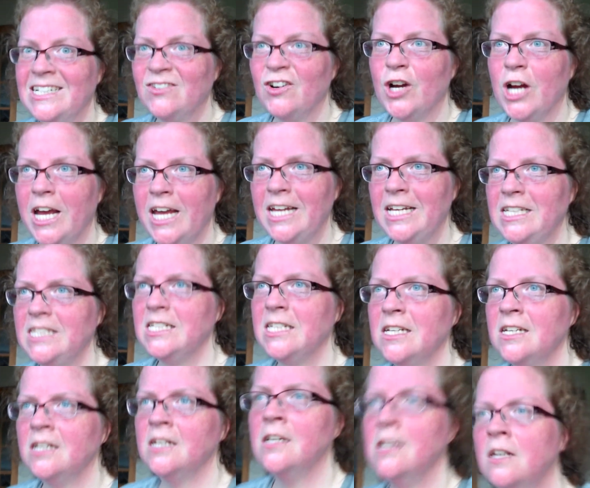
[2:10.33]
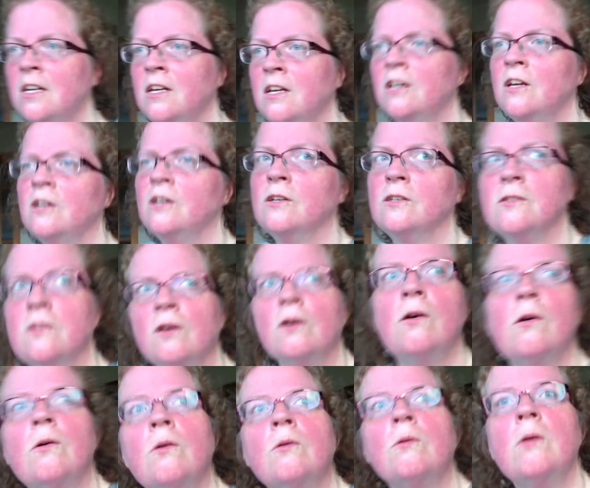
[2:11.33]
Right.
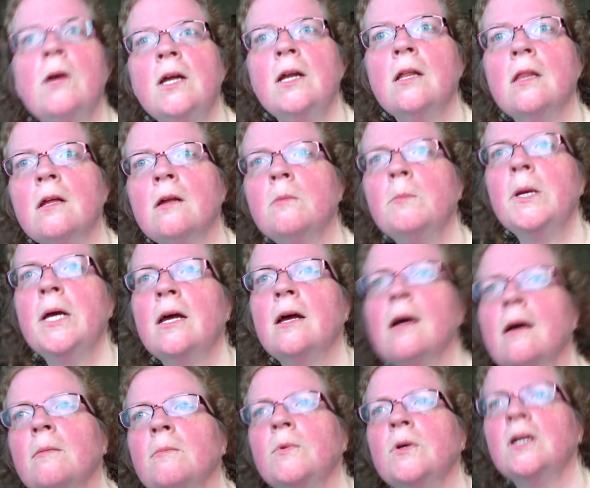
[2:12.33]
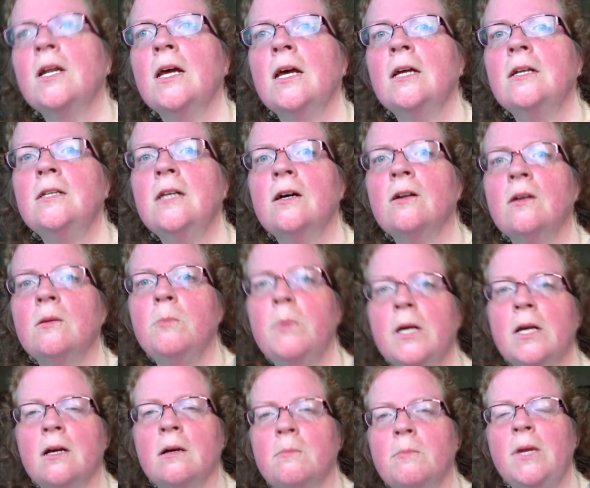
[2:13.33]
So in a little bit, I'm going to head down and
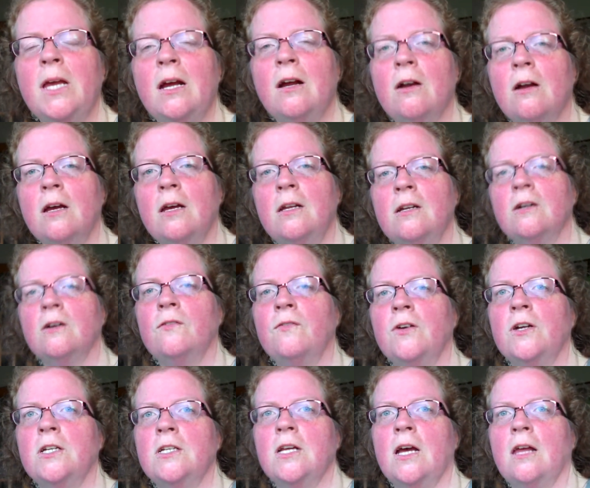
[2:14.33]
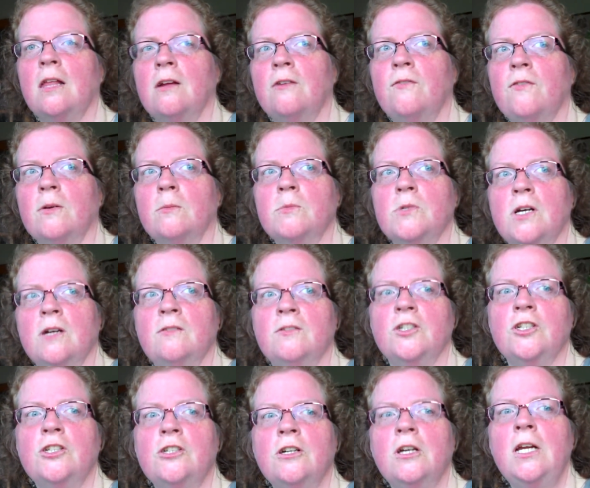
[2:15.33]
pick up Kara and her friend Tyler from
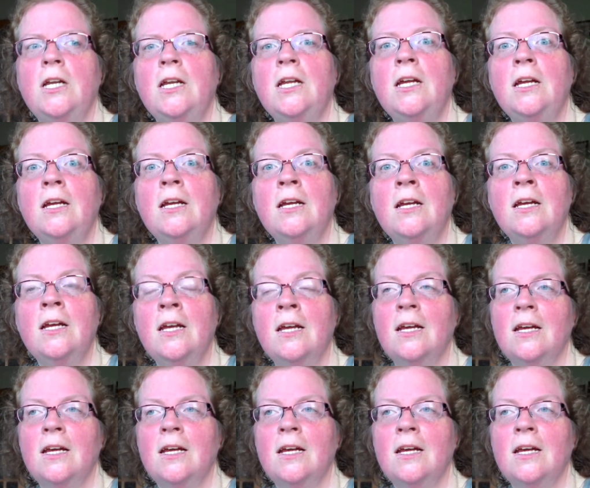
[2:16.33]
driver's training.